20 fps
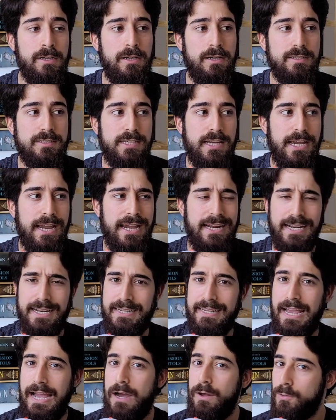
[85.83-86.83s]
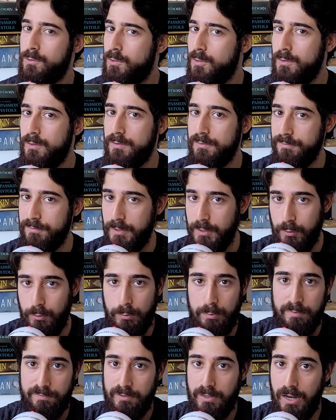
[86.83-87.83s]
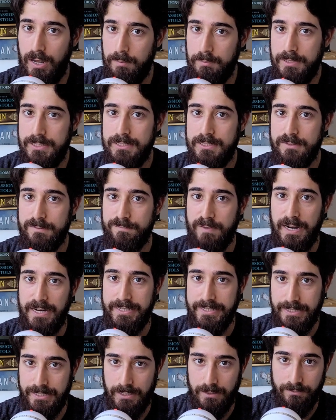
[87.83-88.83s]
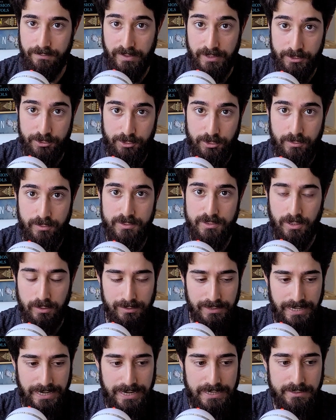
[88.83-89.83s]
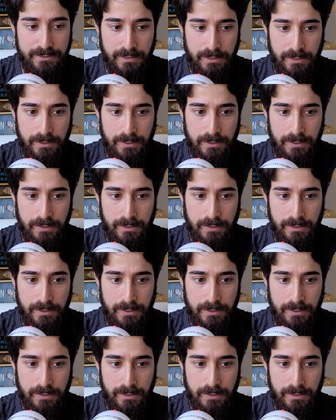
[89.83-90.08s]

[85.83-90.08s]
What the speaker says: say, an encounter of a group of goblins fighting in adventures on land